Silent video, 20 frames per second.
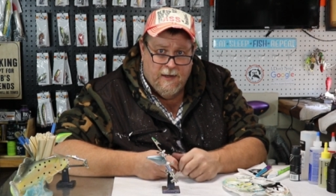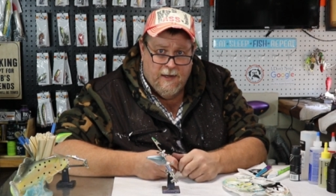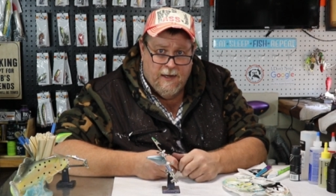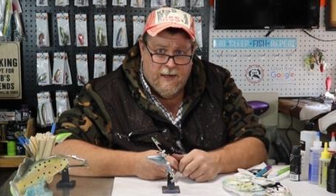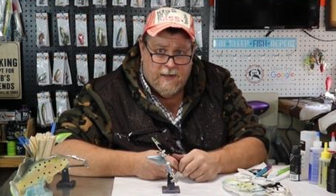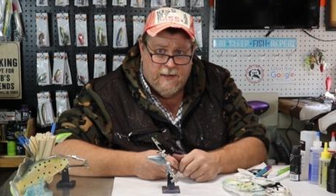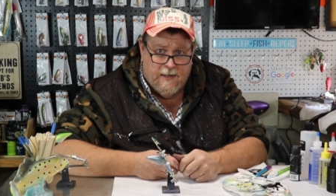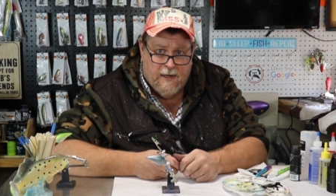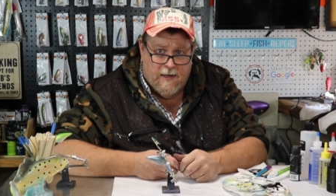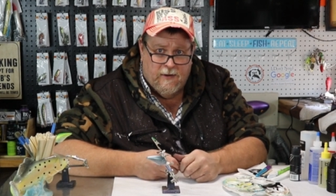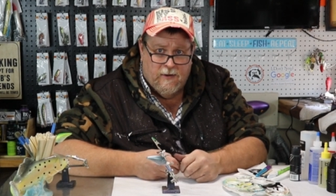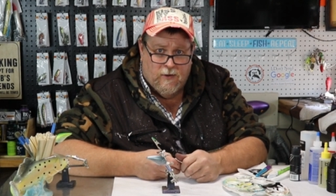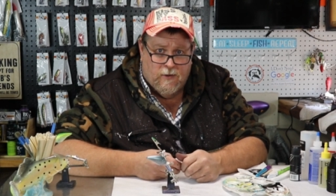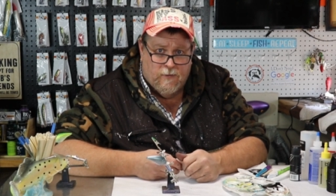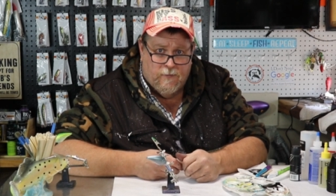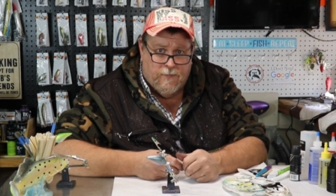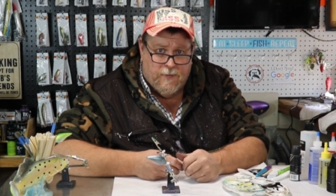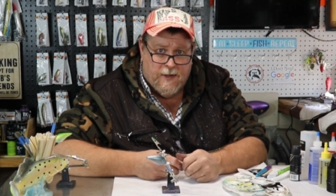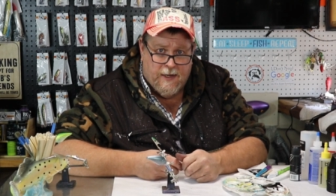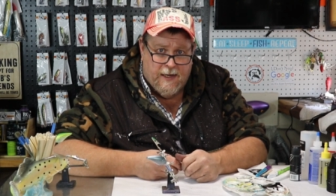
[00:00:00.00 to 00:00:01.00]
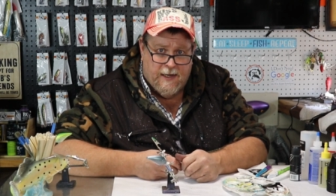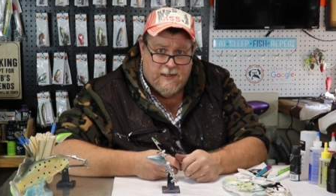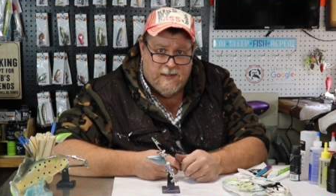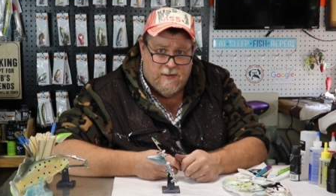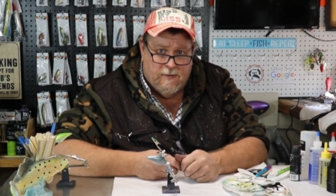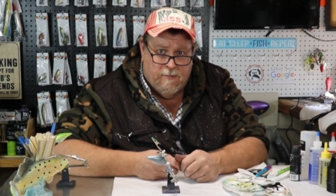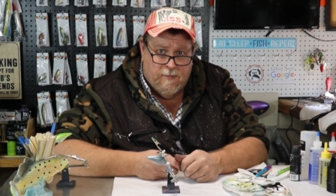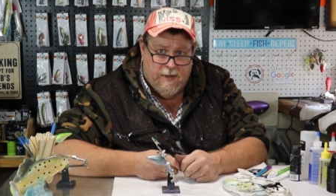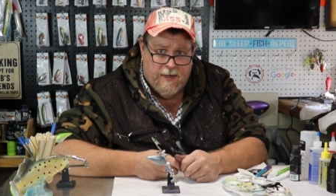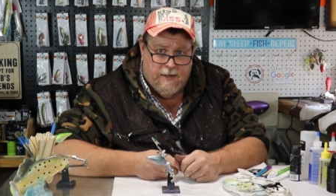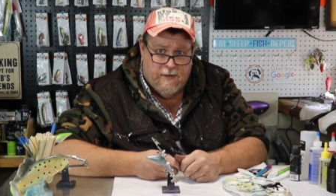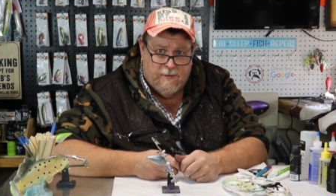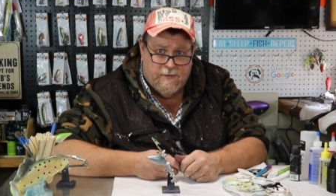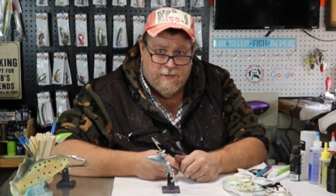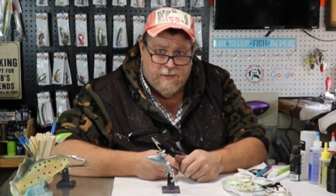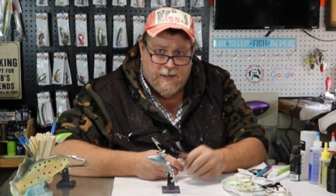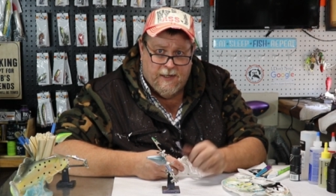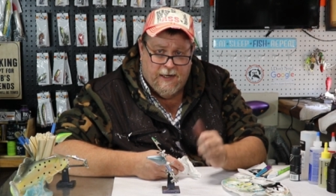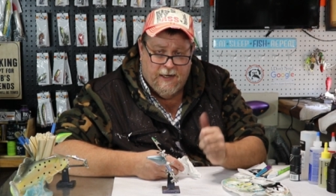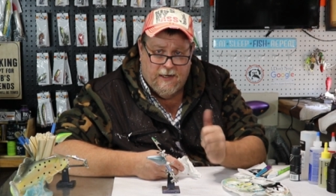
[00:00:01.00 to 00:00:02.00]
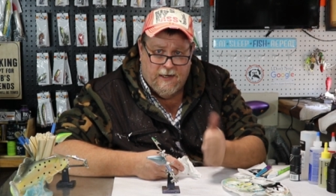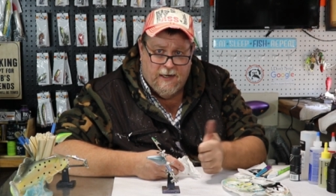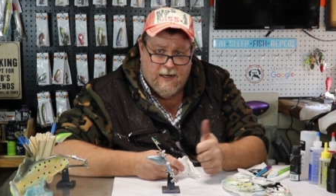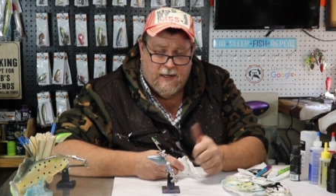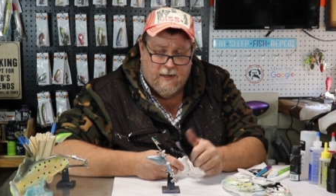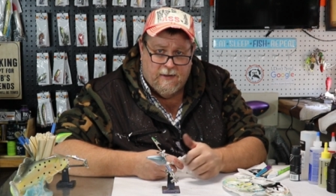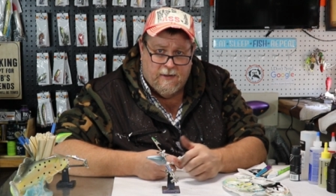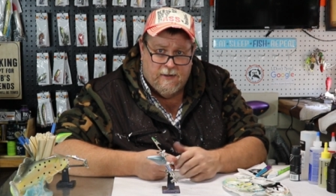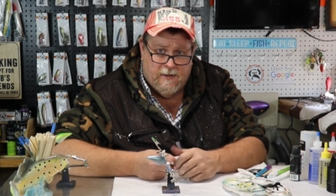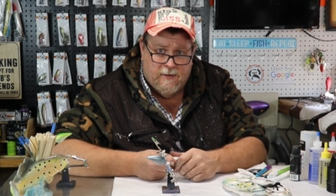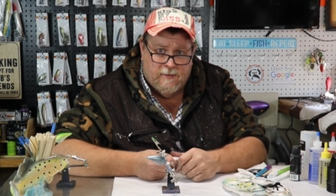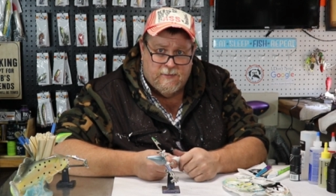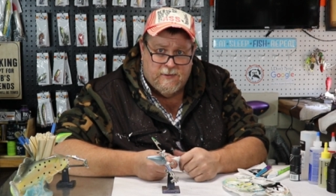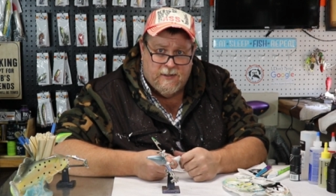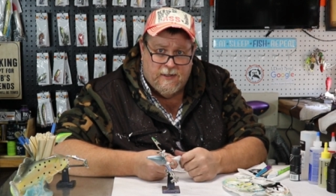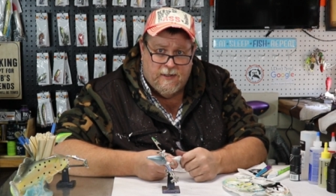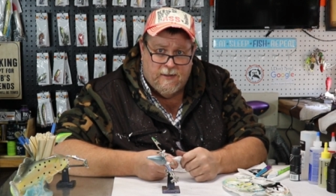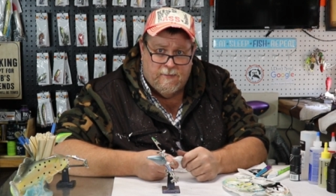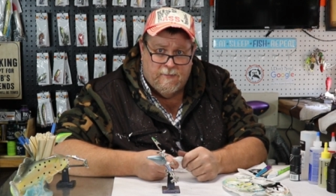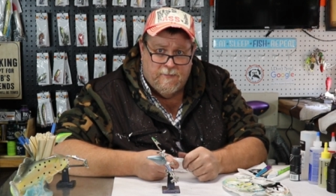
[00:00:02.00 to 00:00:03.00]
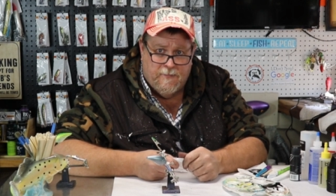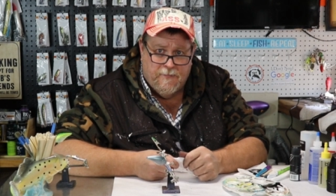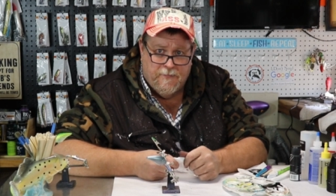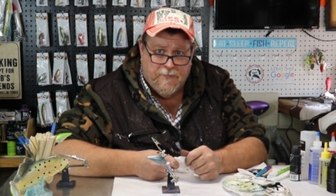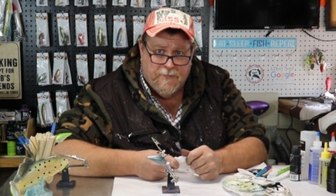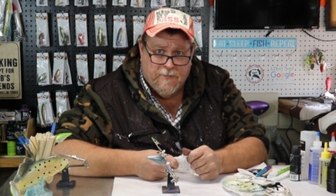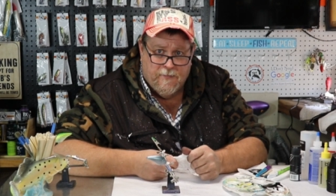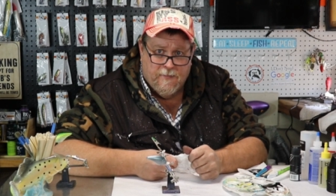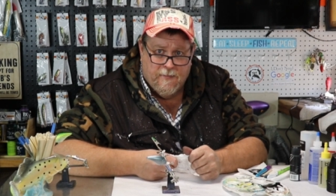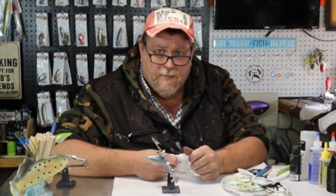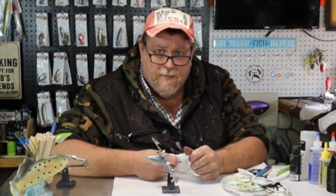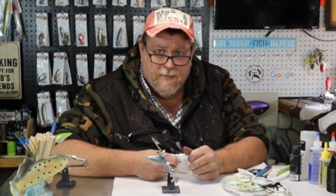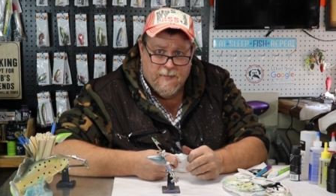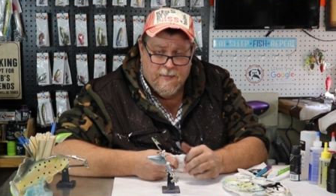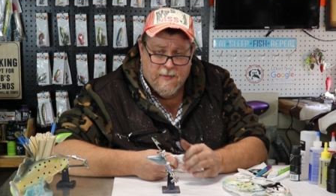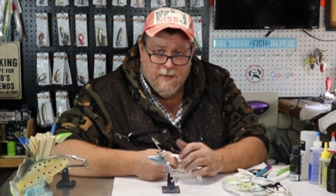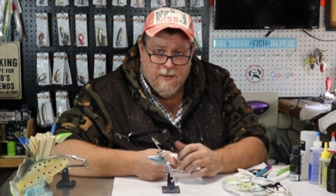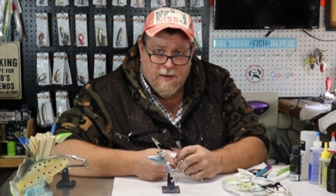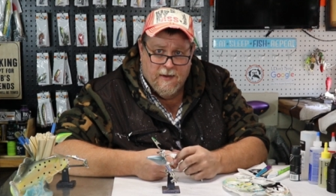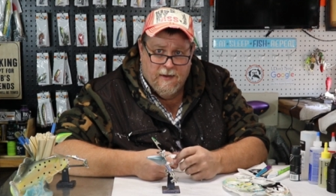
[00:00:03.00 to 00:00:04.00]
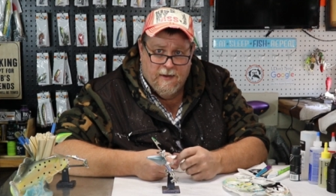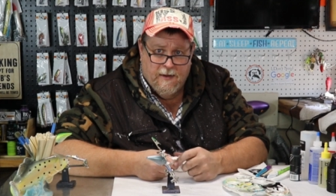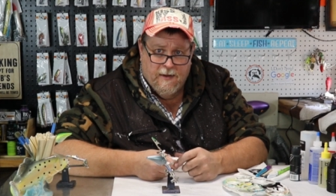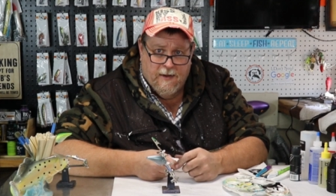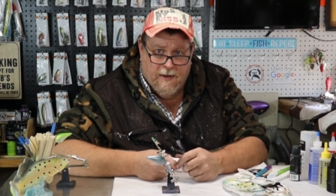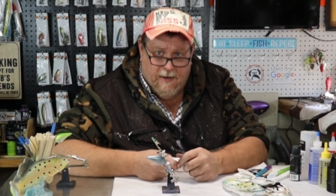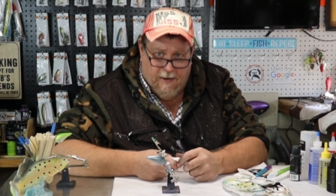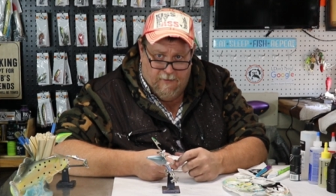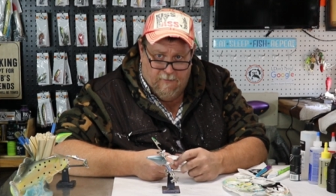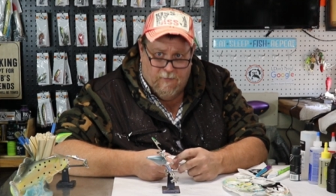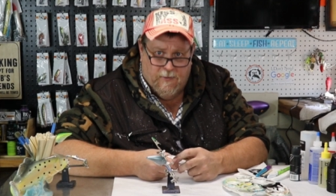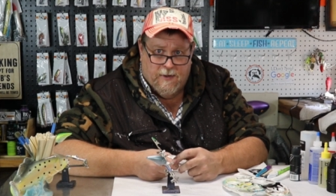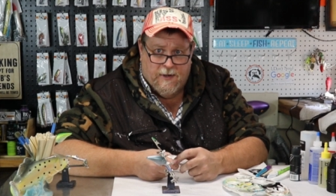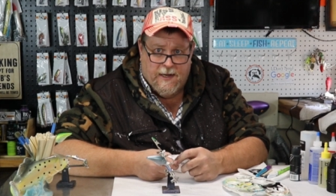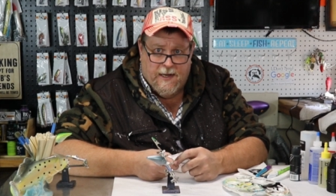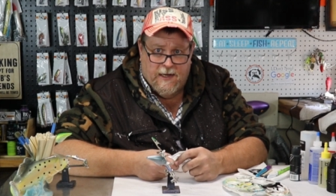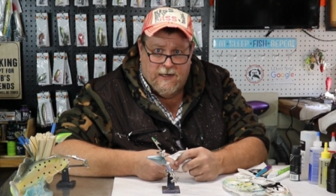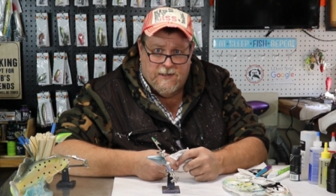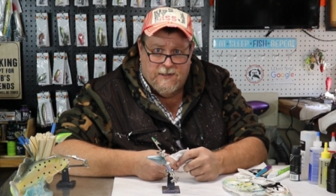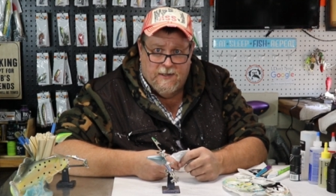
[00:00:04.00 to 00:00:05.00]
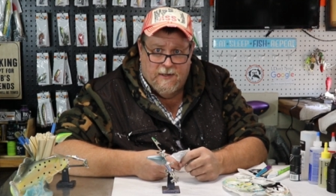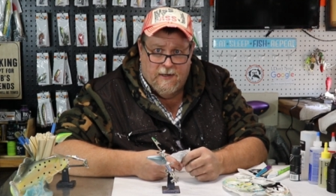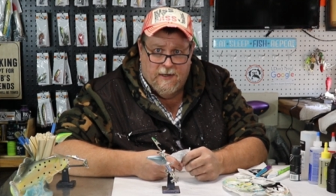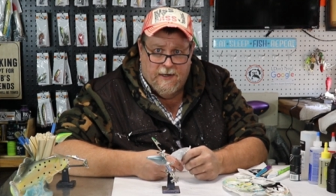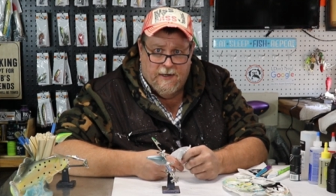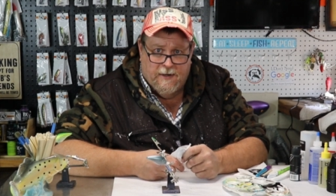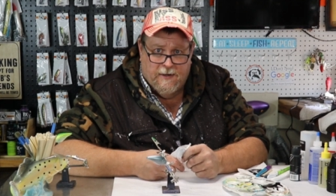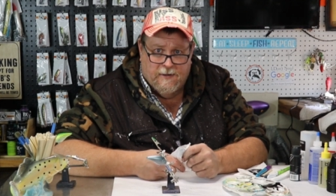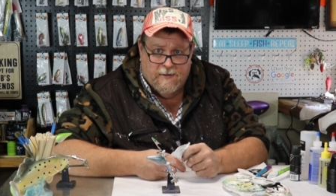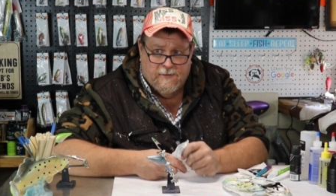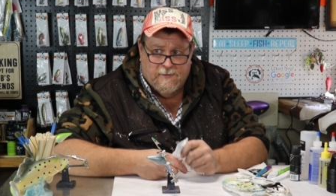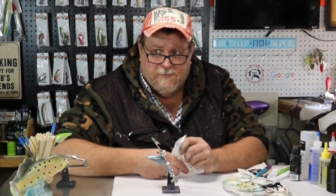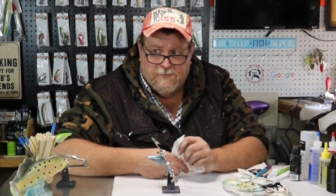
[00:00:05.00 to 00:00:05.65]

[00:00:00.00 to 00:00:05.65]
hit that notification bell and hit that thumbs up and we'll catch you later